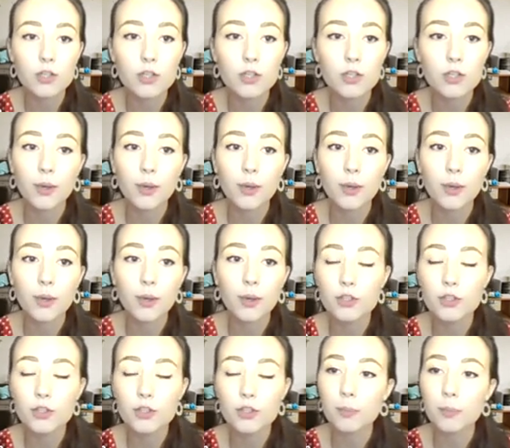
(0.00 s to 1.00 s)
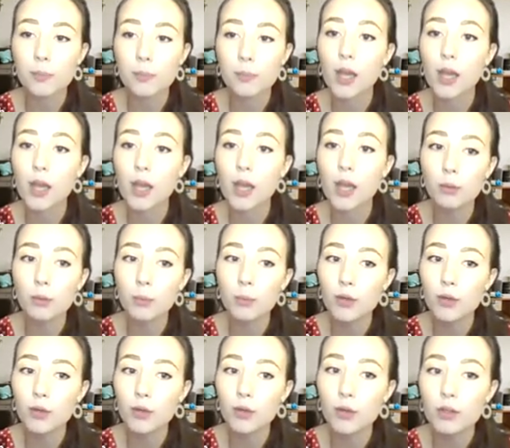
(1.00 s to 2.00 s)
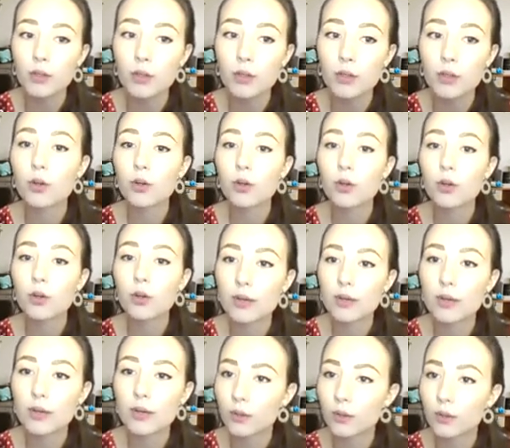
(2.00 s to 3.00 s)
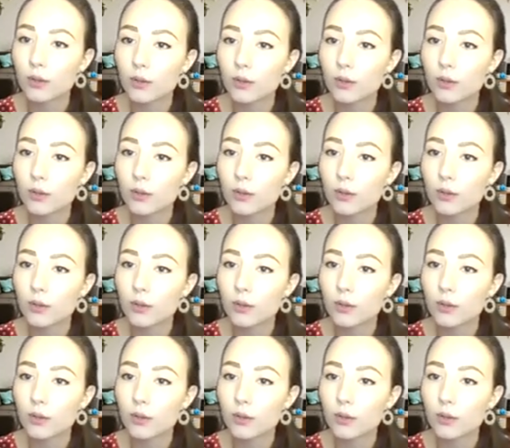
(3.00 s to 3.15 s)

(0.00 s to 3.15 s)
But you should be a homeowner or a landlord.